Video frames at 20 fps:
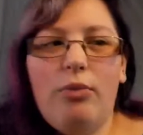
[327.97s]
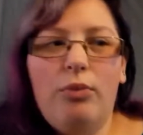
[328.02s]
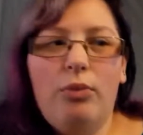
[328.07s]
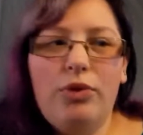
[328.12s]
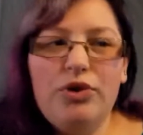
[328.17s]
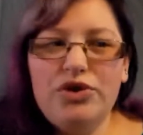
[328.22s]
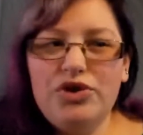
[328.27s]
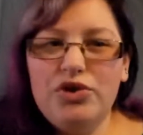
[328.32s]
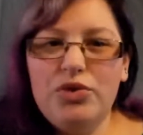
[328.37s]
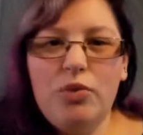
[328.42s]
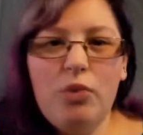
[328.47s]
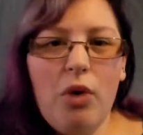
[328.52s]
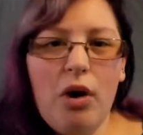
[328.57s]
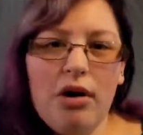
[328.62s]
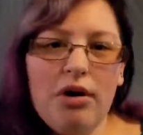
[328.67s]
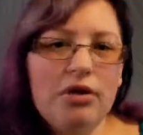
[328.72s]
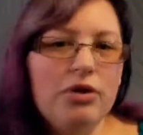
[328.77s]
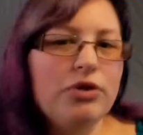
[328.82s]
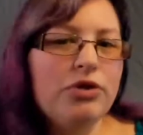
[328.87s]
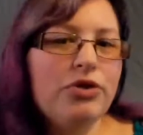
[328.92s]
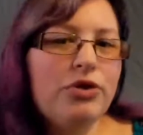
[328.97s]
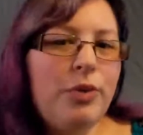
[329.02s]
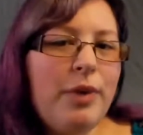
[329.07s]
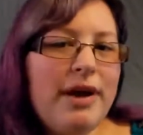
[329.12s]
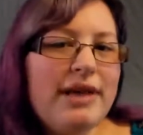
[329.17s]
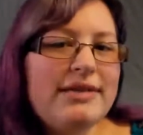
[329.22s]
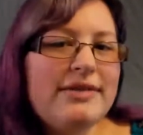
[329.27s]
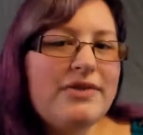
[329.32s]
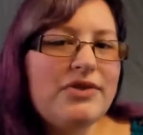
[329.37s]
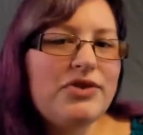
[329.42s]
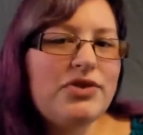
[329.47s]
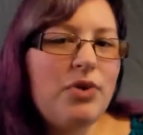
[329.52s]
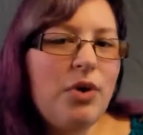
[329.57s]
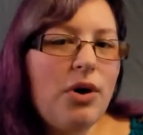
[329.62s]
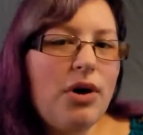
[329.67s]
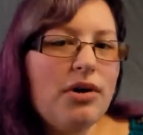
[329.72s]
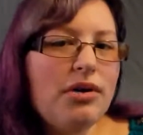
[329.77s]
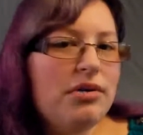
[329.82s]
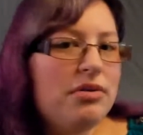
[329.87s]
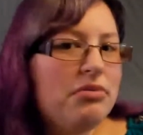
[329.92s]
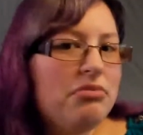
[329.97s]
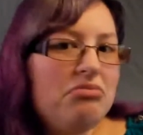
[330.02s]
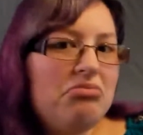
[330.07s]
Would you want to learn the ways of a sword?